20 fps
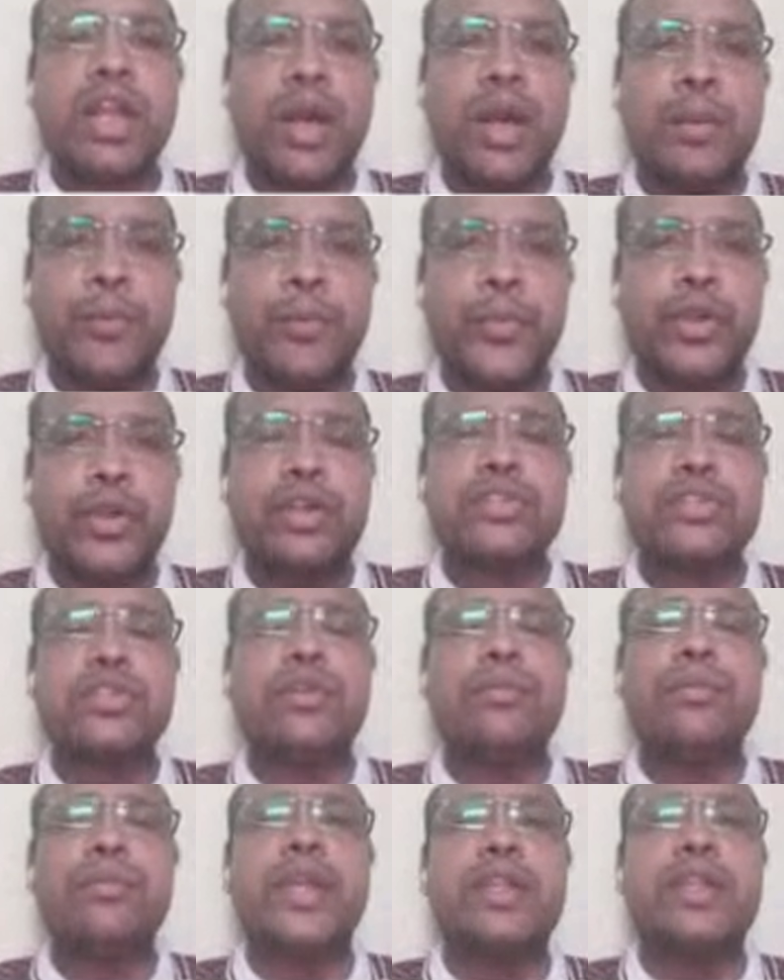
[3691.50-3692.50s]
Components
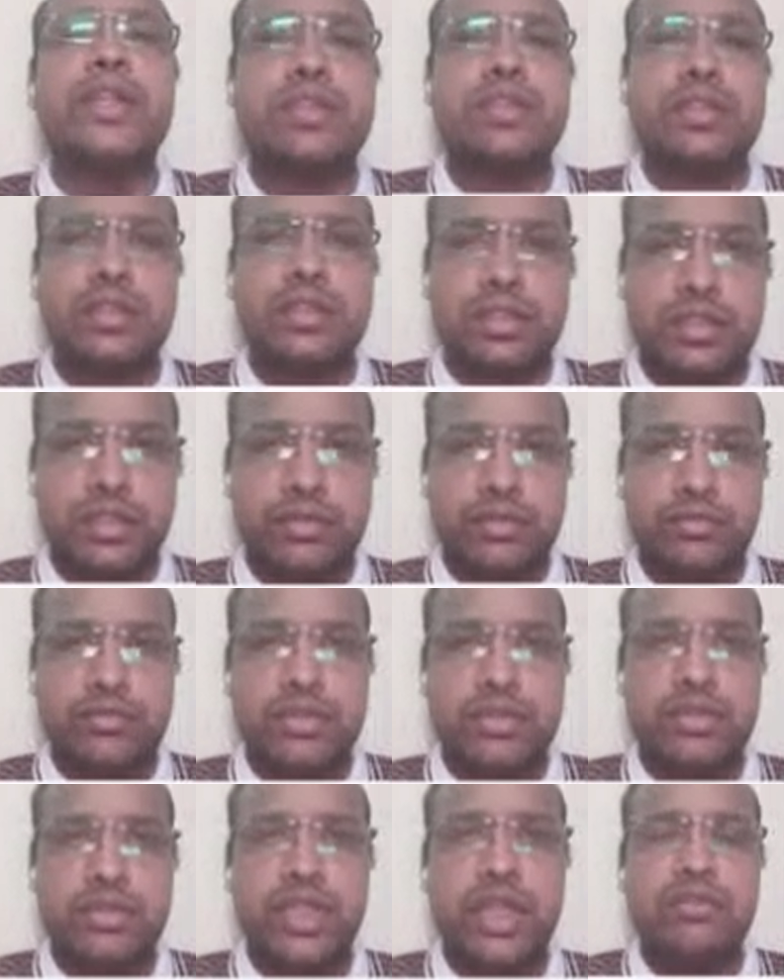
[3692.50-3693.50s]
of DNC
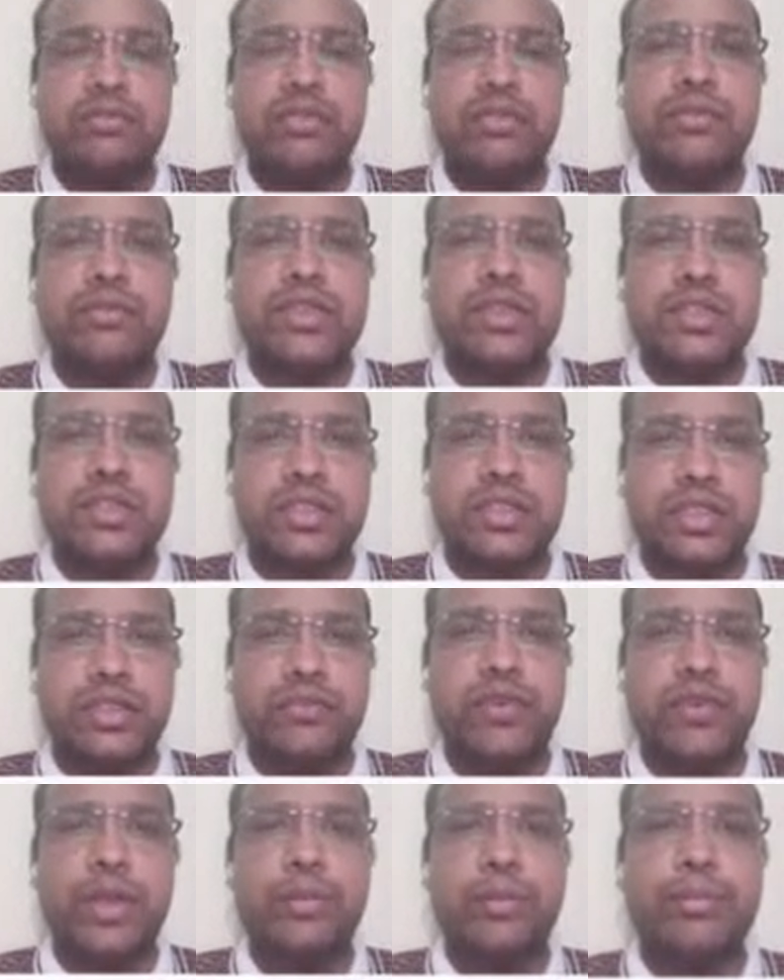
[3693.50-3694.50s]
systems that we will see
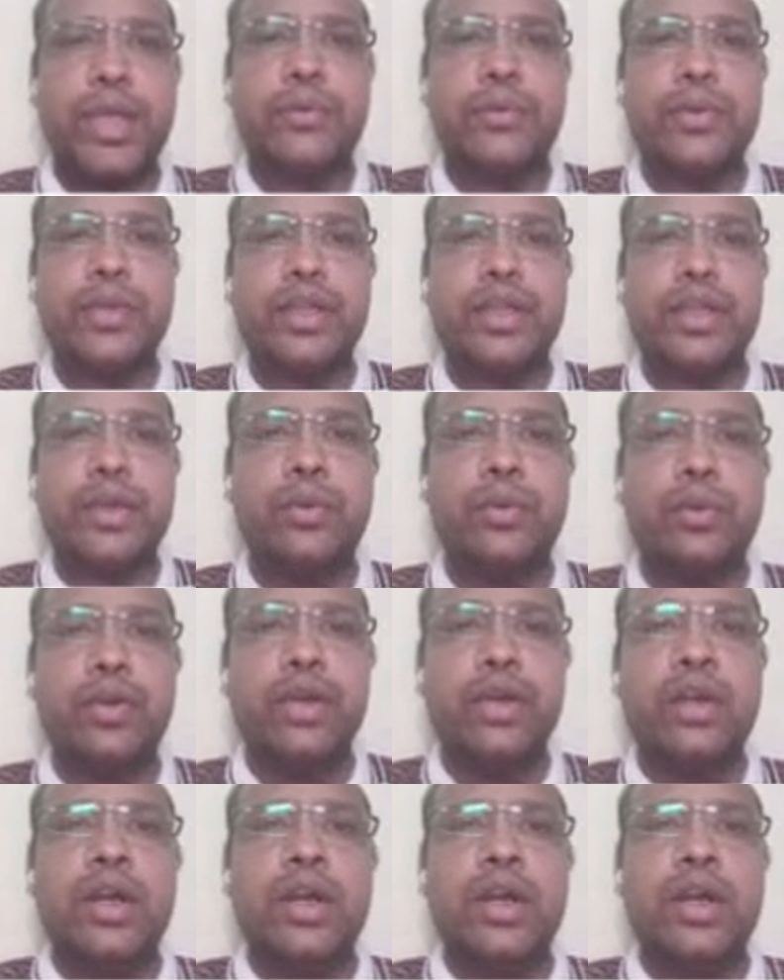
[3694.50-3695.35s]
one by one now.